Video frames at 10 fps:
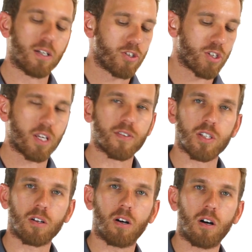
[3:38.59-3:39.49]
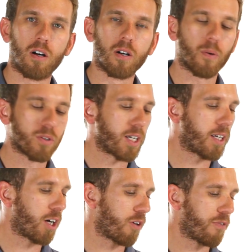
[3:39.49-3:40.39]
Just give us a call, and we'll take
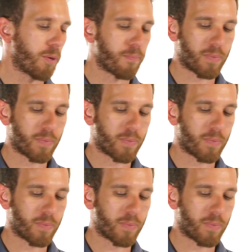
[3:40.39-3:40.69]
care of you.